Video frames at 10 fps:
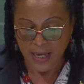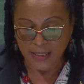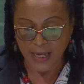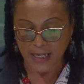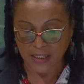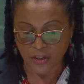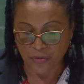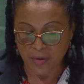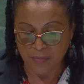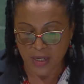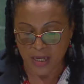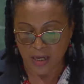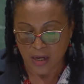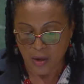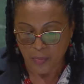is
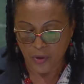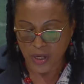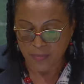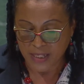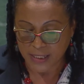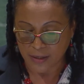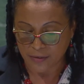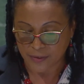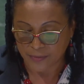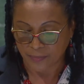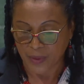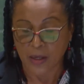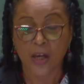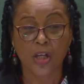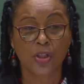extremely prohibitive.
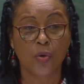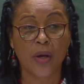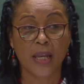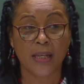To